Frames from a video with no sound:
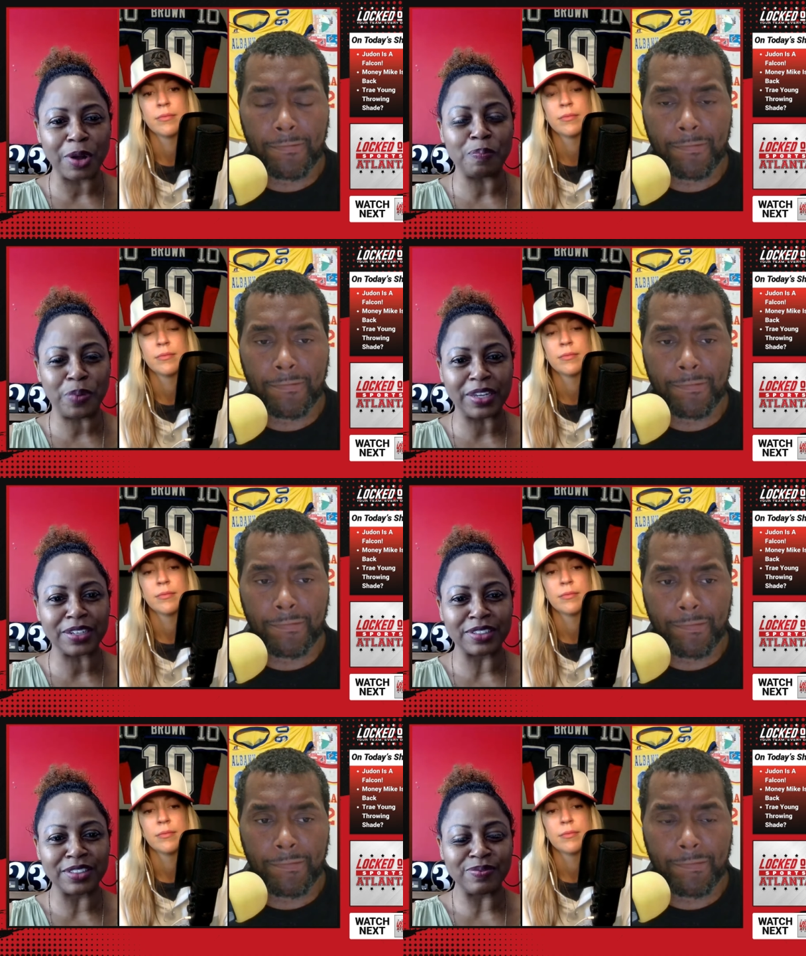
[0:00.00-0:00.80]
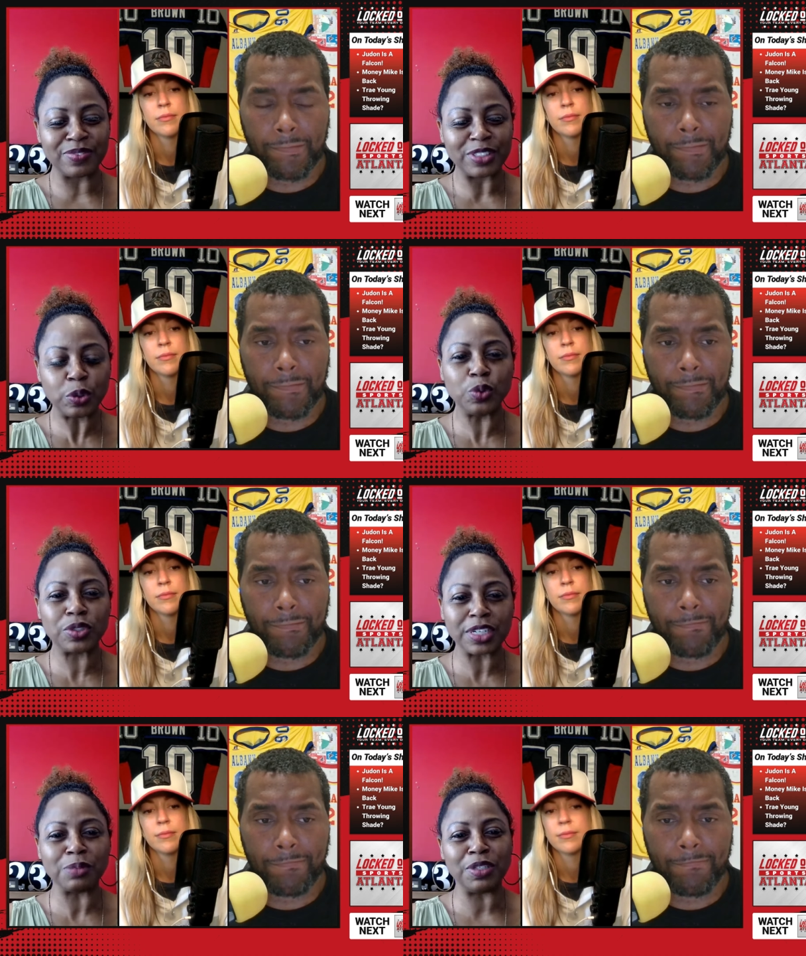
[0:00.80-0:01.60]
Speaker 1: one pick
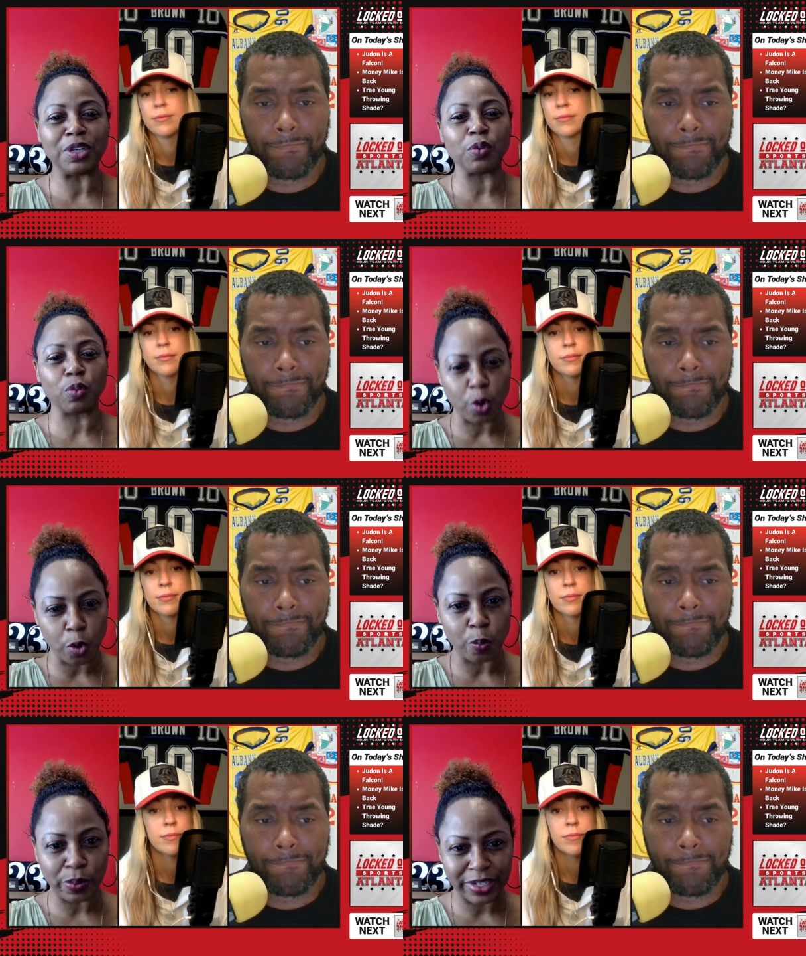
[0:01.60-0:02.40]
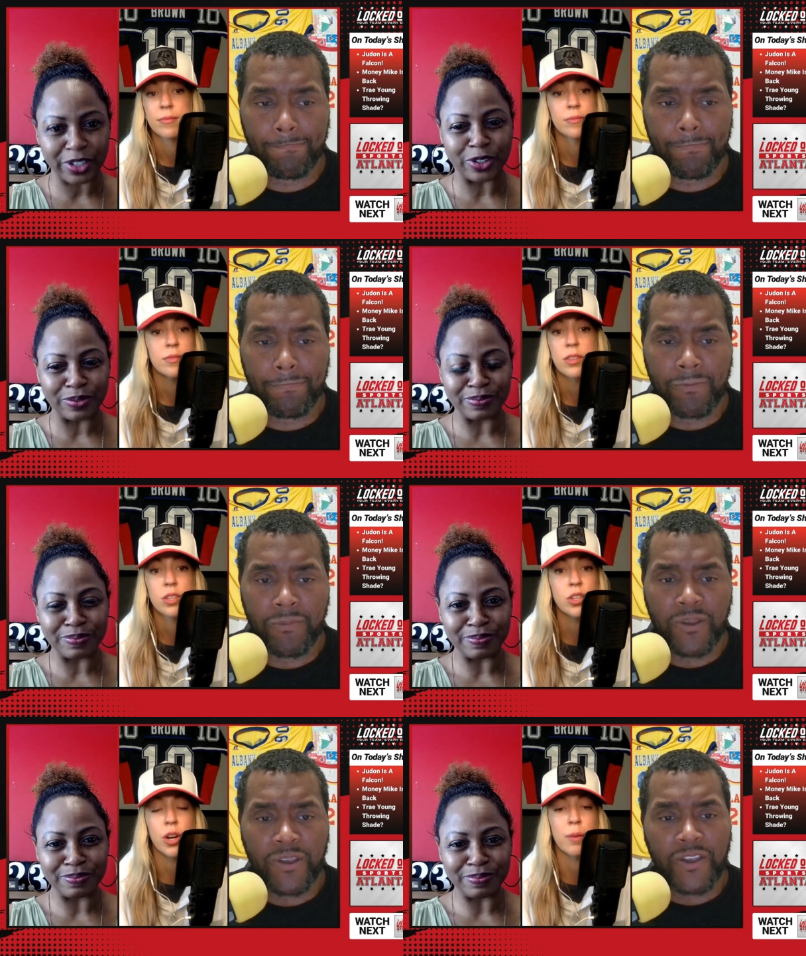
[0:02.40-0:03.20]
who's going to be a role player.
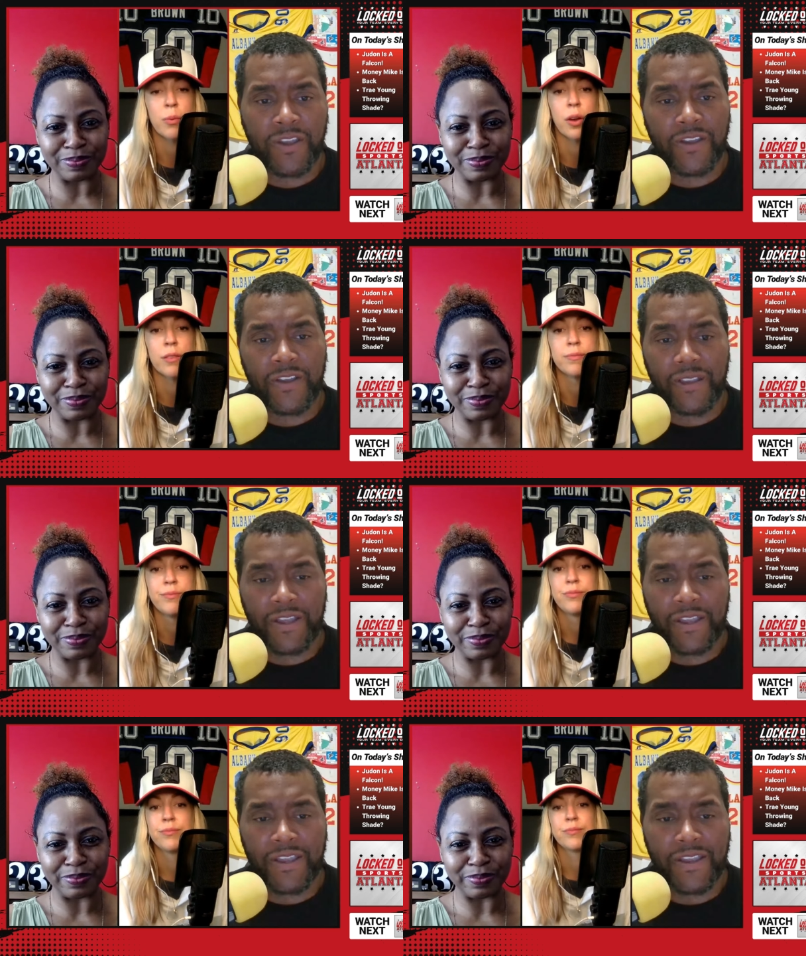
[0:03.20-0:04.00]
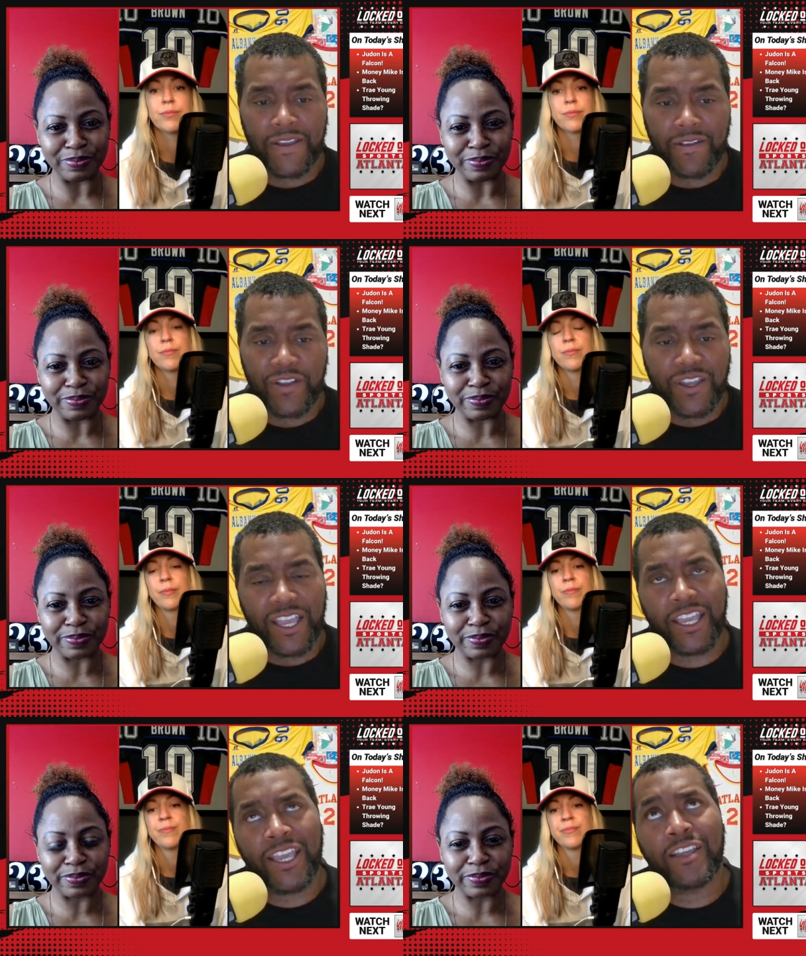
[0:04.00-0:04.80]
It's a great point.
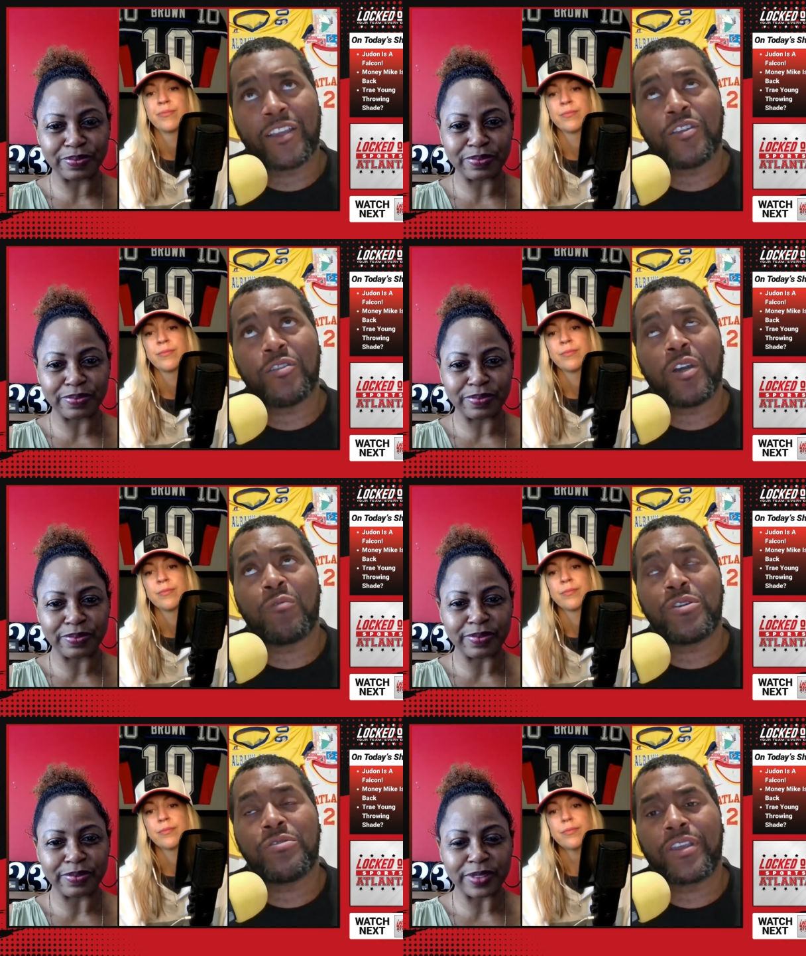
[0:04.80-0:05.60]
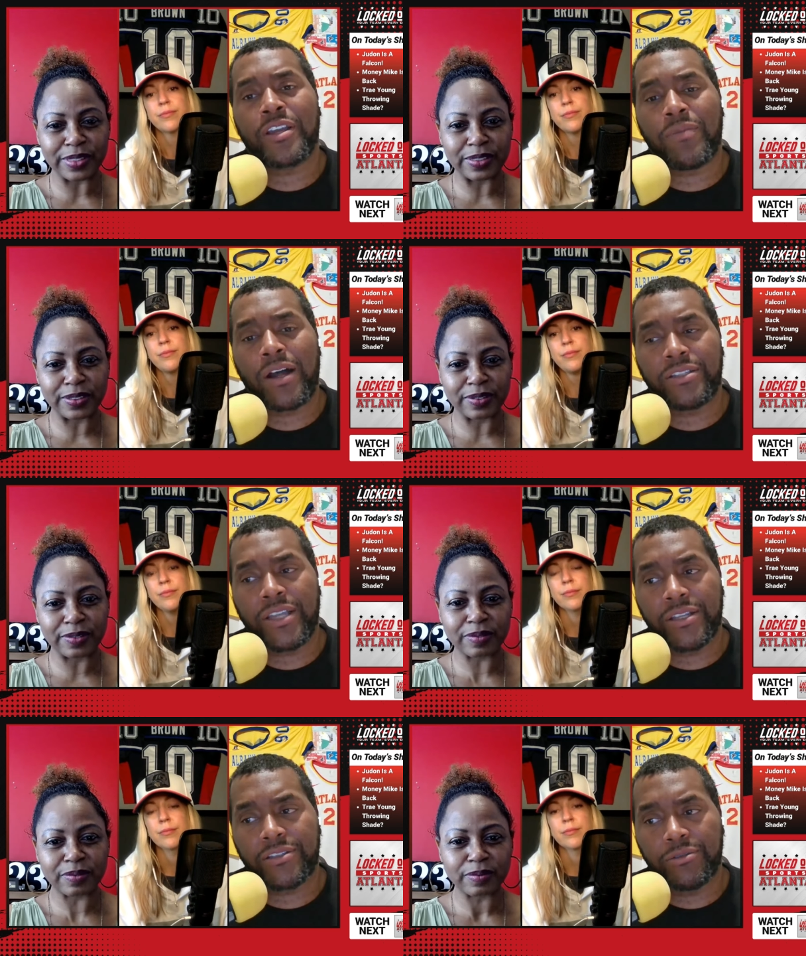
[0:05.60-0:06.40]
Speaker 2: And, and, and, you and when you think about
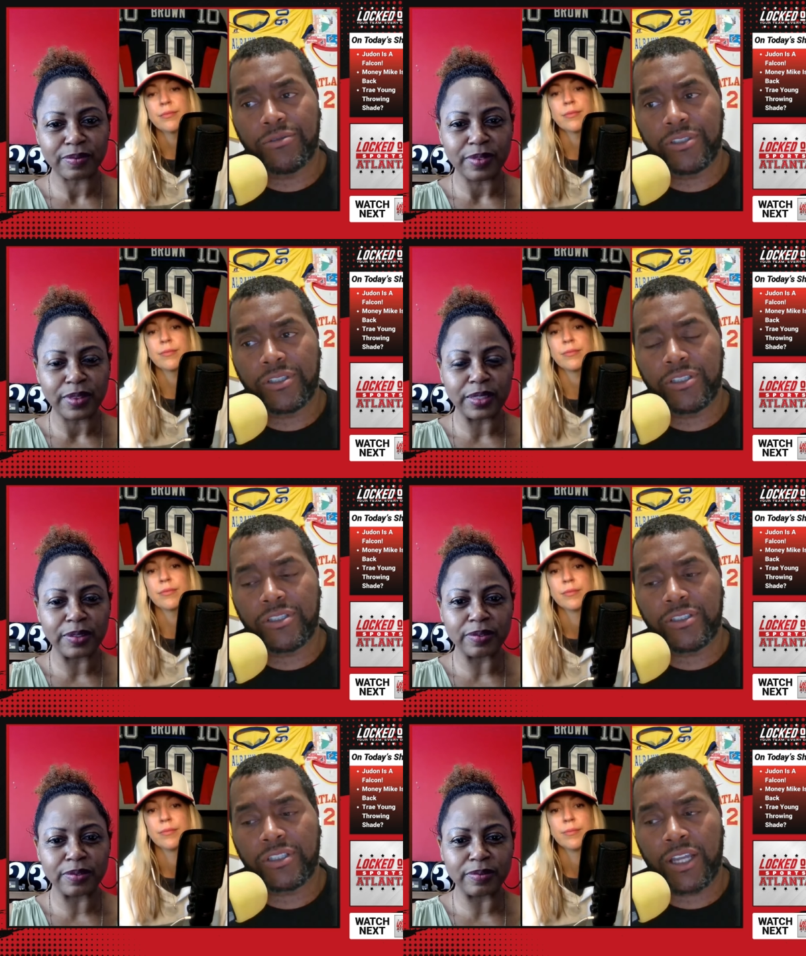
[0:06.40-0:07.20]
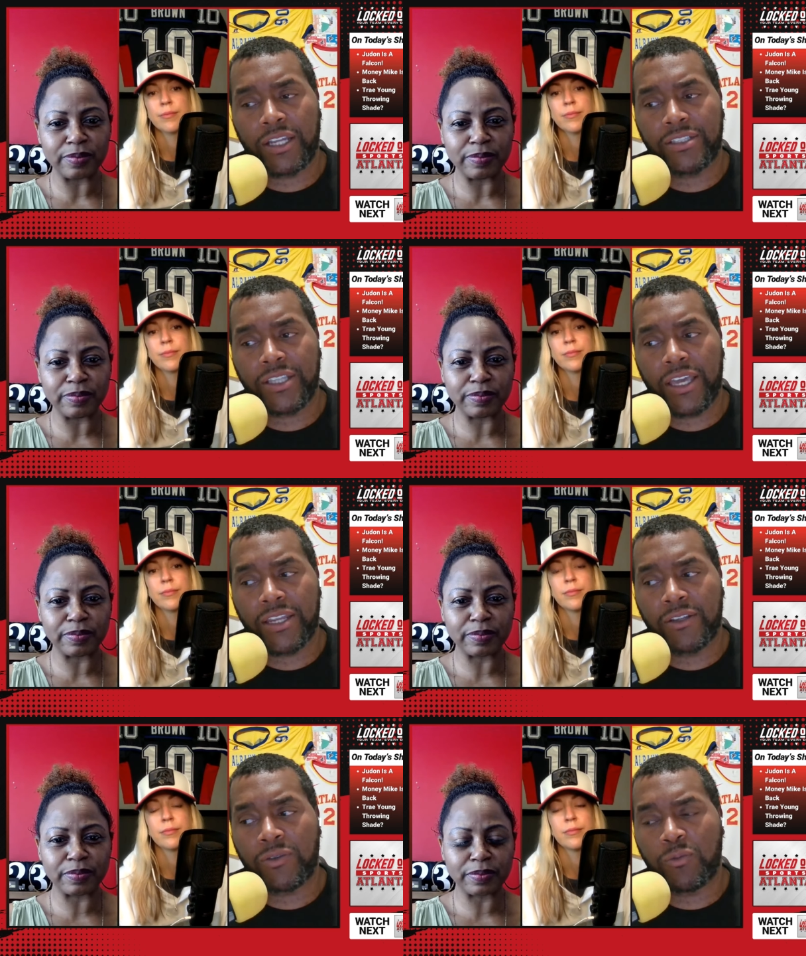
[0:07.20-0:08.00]
that, too, T, like
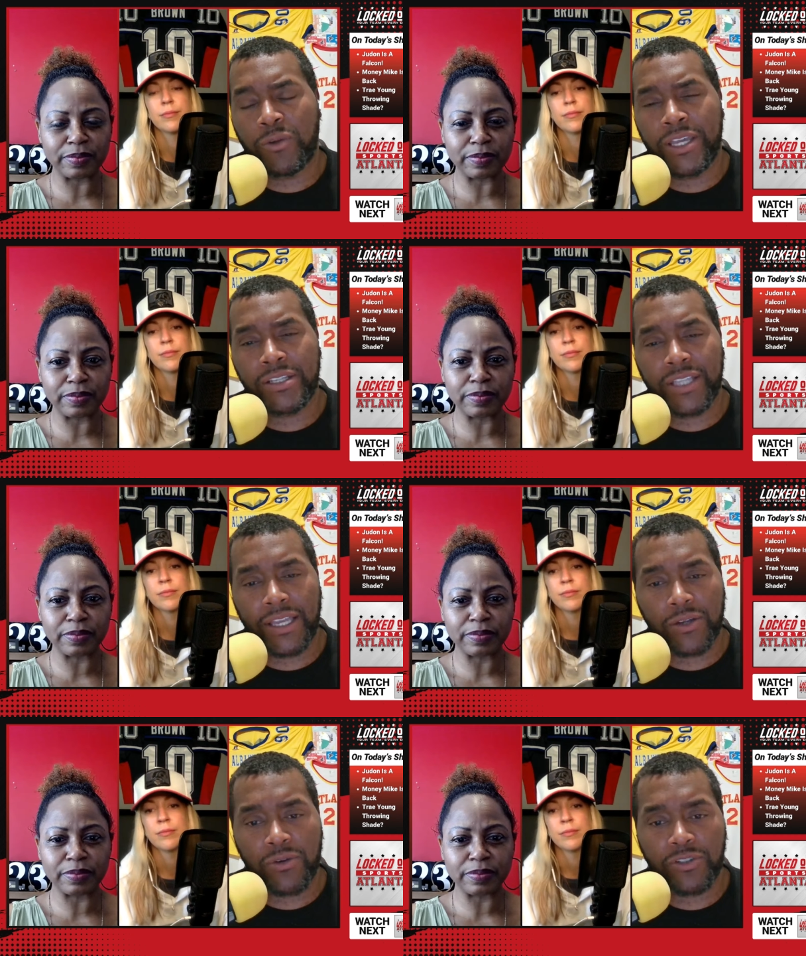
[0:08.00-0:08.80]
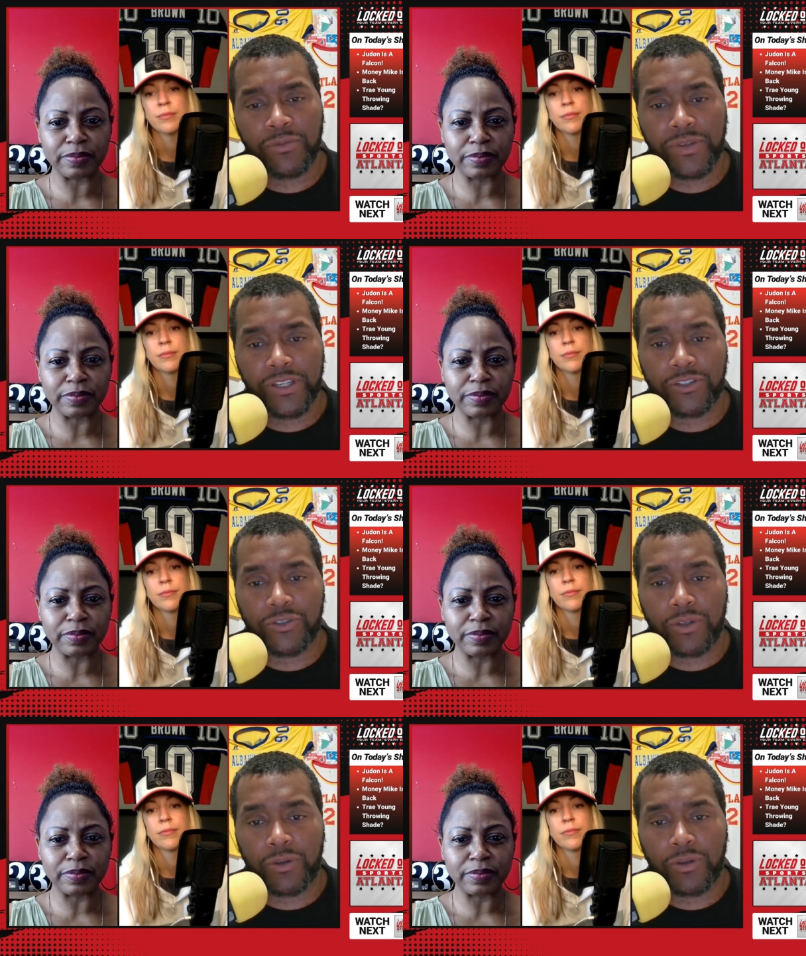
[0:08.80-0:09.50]
that, when is that going to be